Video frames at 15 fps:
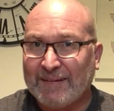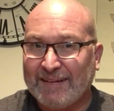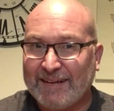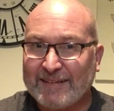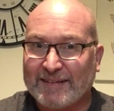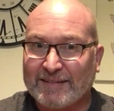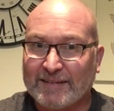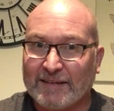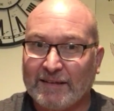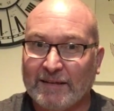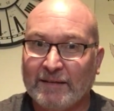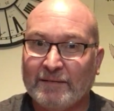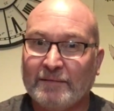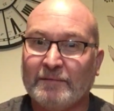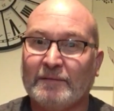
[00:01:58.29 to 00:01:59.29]
let's
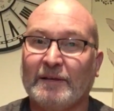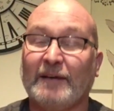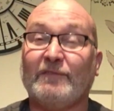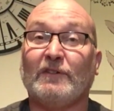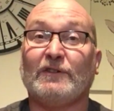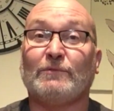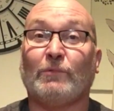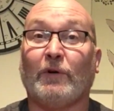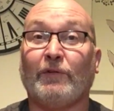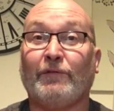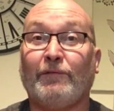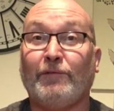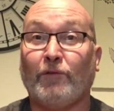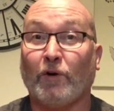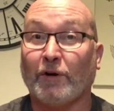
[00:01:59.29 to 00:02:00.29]
see if it's worth
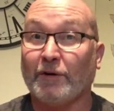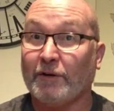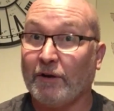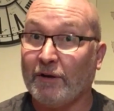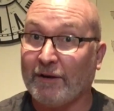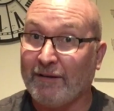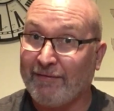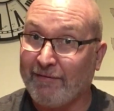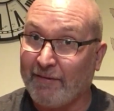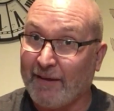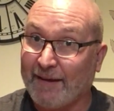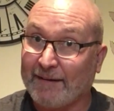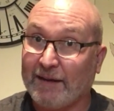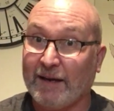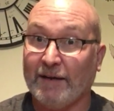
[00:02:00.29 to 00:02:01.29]
forking out
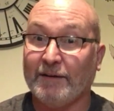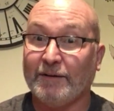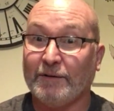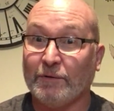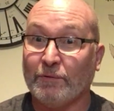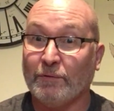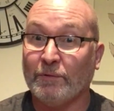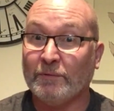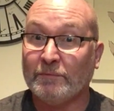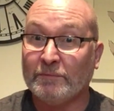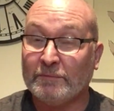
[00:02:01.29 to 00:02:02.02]
that kind of dough